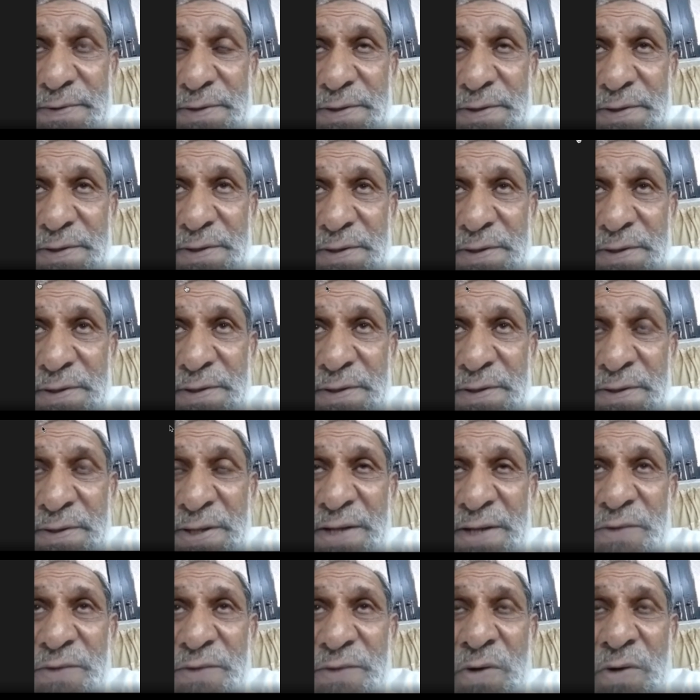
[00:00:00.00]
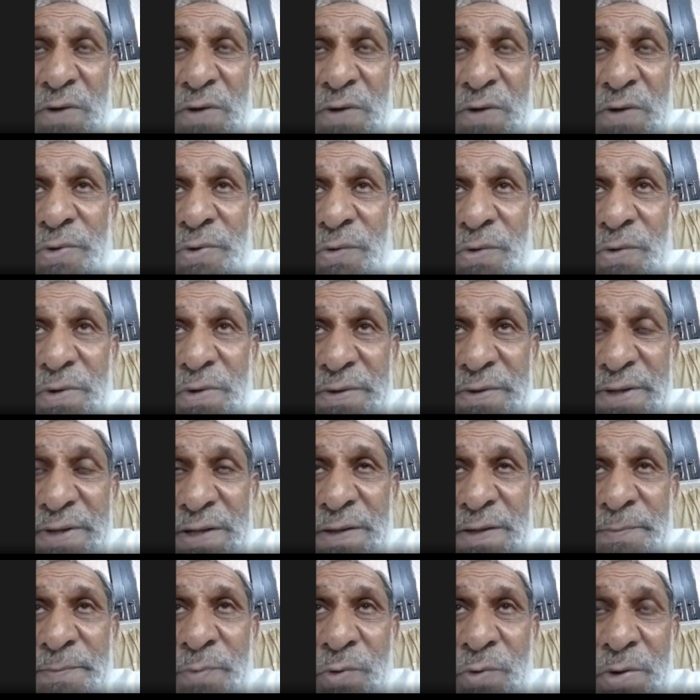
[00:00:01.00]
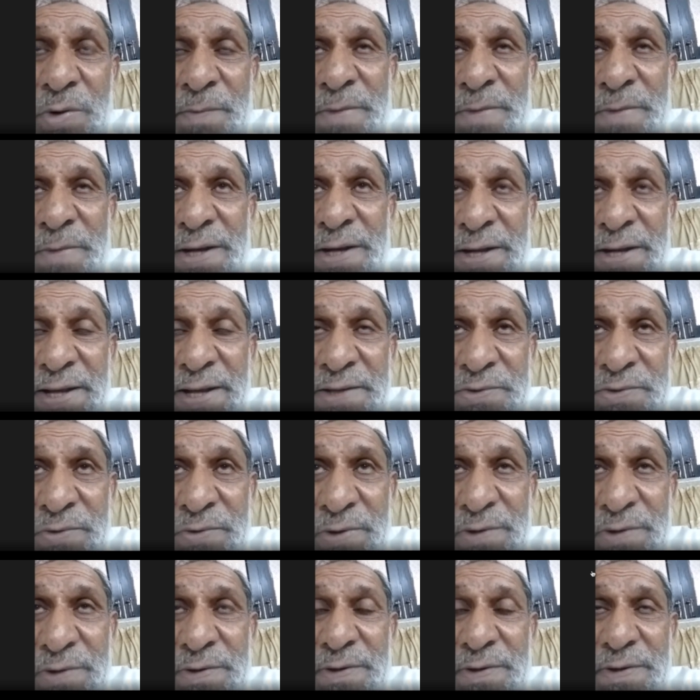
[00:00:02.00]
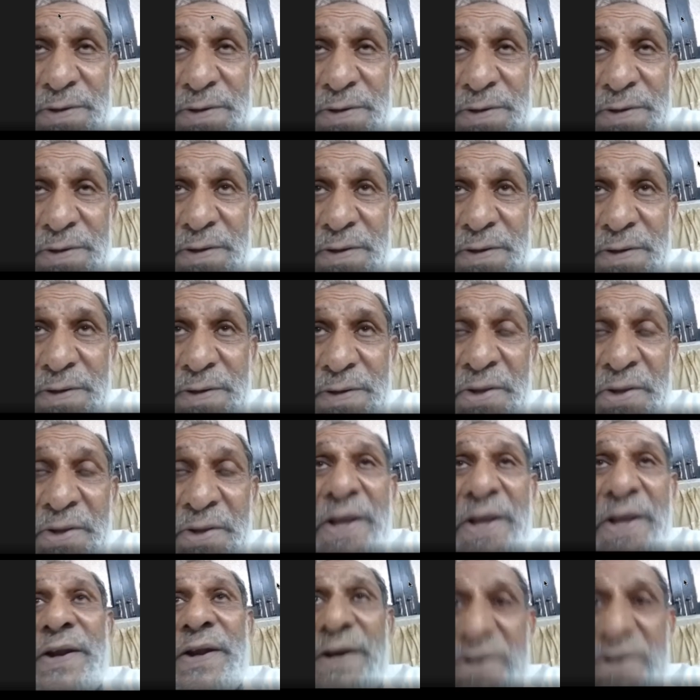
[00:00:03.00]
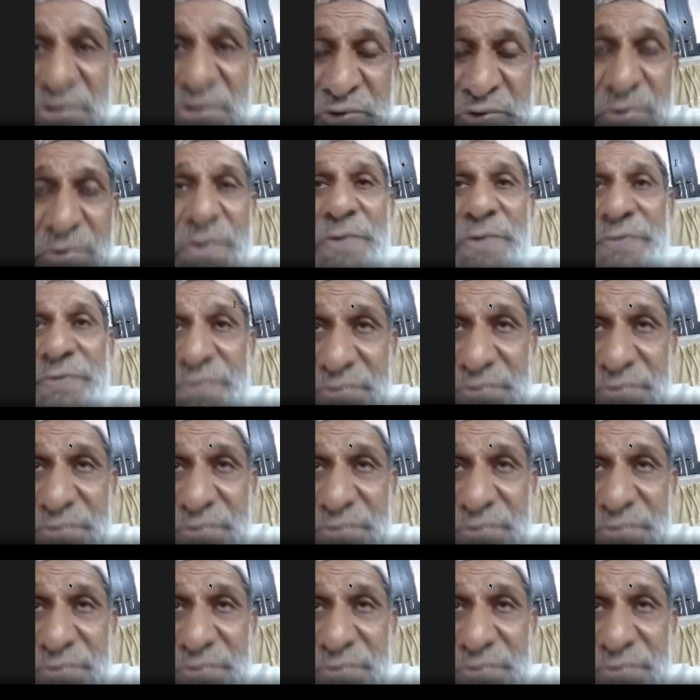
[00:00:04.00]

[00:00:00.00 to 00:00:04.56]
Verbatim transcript: then you come to know that the poor man has got renal stones.